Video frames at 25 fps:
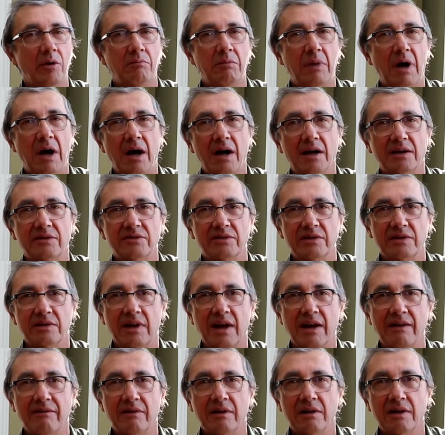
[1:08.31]
box and
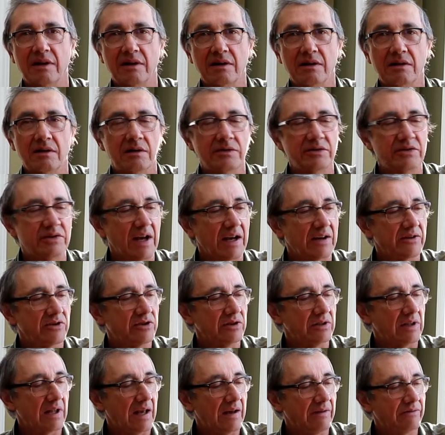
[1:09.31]
have a little
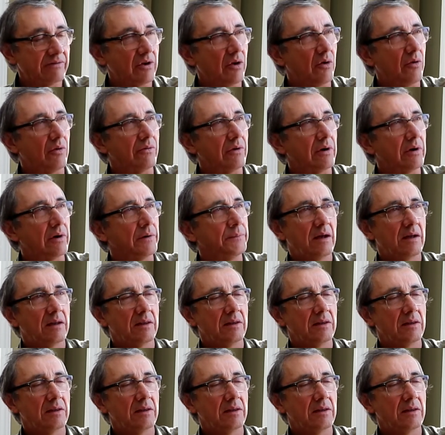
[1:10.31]
section left over.